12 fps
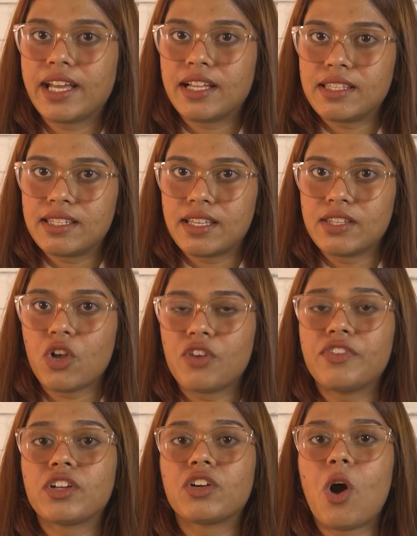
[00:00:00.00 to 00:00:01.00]
consists
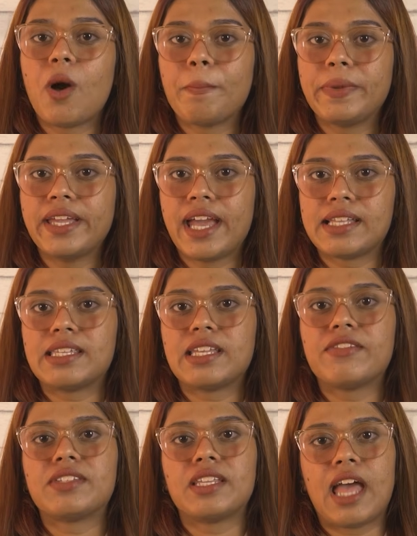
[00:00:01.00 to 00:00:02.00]
of a
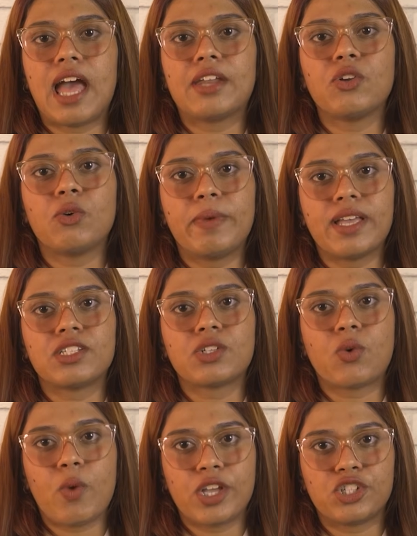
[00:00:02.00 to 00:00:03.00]
comprehensive
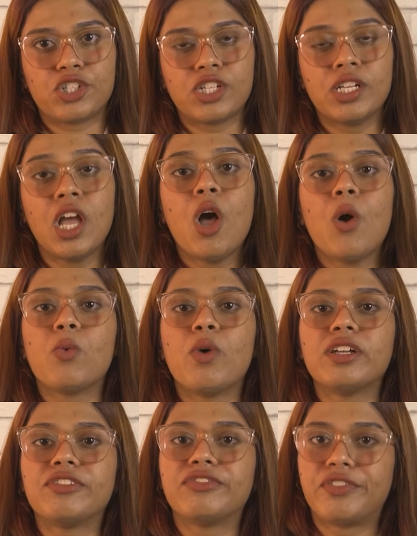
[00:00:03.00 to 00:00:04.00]
scenario-based question
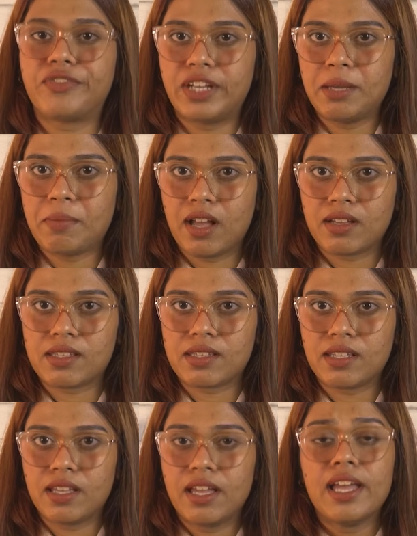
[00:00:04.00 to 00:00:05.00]
worth 50 marks.
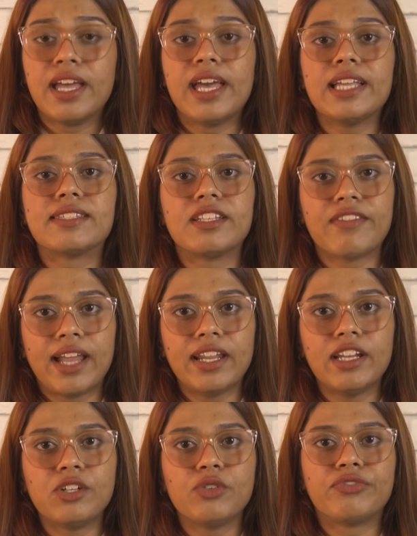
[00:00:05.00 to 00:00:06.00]
It's
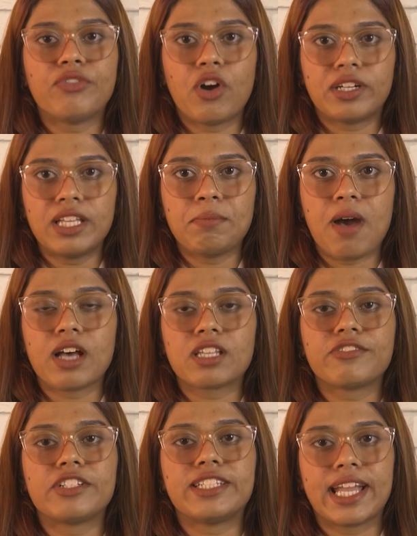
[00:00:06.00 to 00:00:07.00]
divided into 40
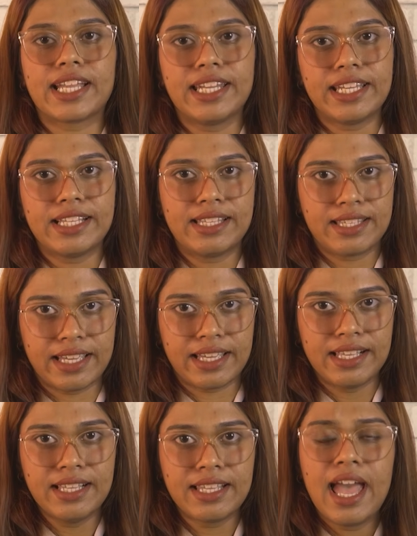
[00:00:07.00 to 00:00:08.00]
marks for technical
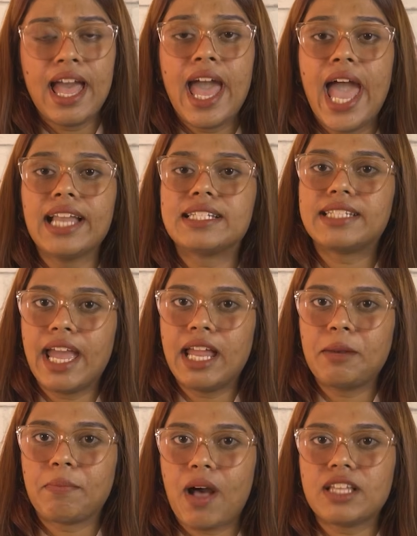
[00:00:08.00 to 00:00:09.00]
skills and
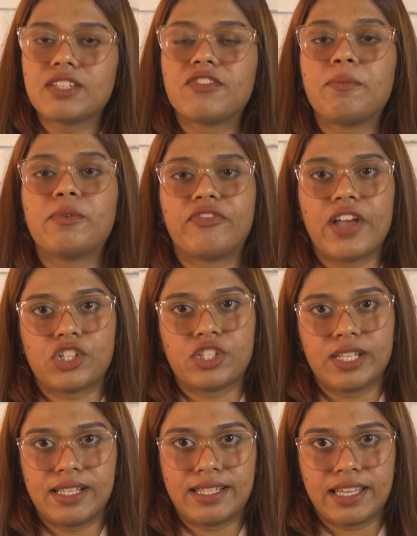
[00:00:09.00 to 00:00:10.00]
10 marks for
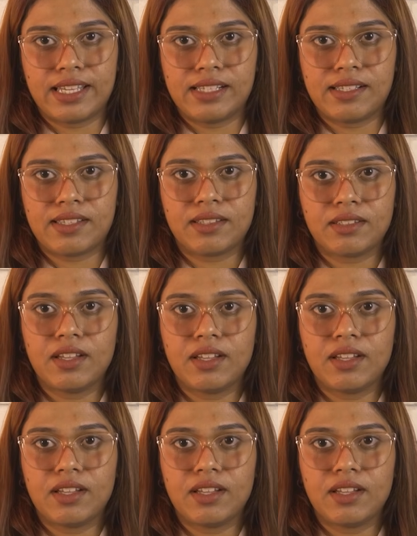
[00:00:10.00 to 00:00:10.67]
professional skills.